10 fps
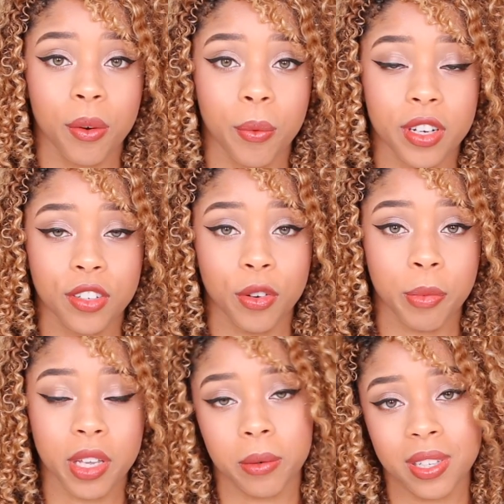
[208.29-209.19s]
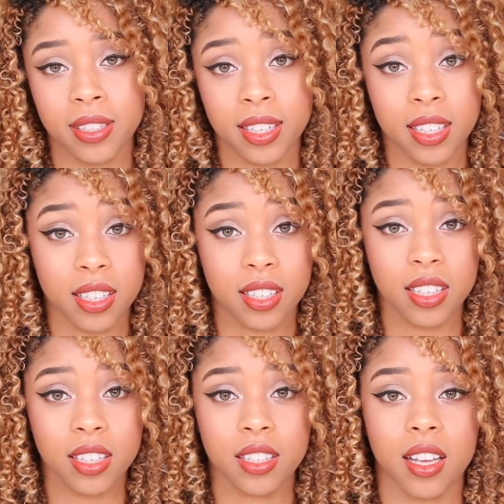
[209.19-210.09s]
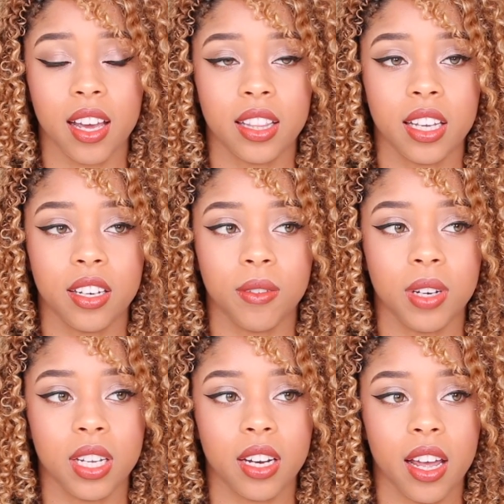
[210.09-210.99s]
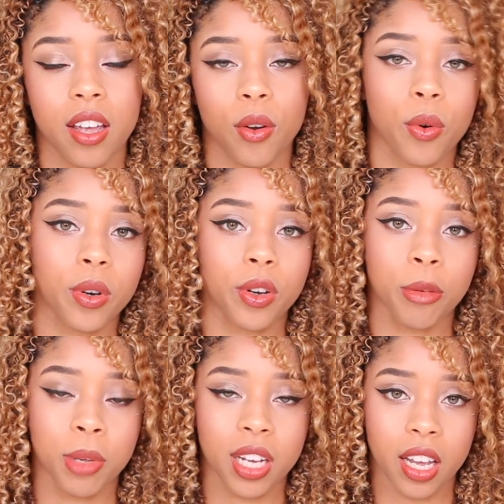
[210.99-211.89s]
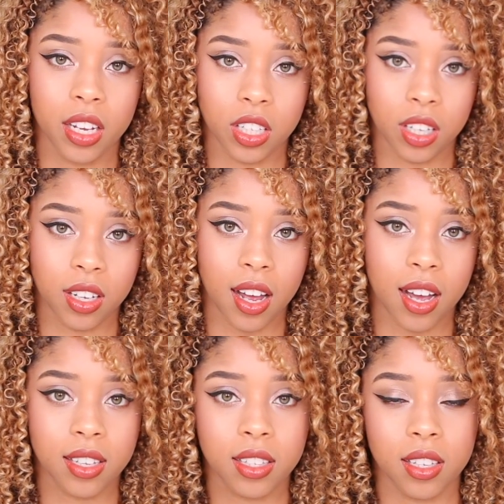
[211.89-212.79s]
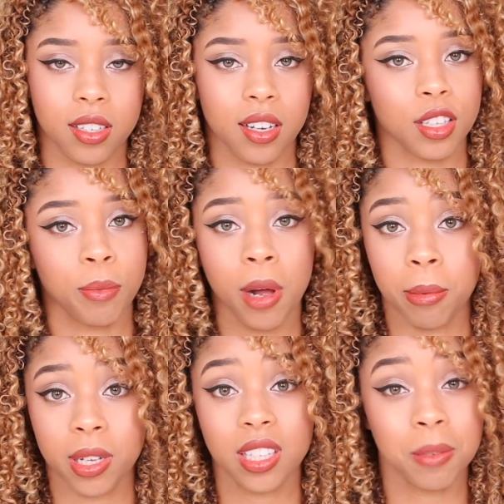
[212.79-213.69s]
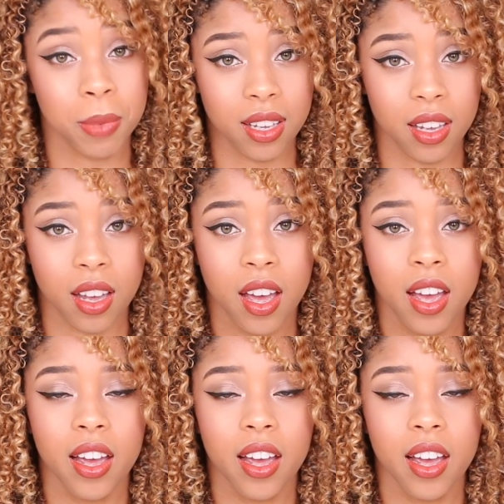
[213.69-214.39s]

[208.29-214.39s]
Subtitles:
which for me it was statistics, and then you need a oral communication class such as public speaking.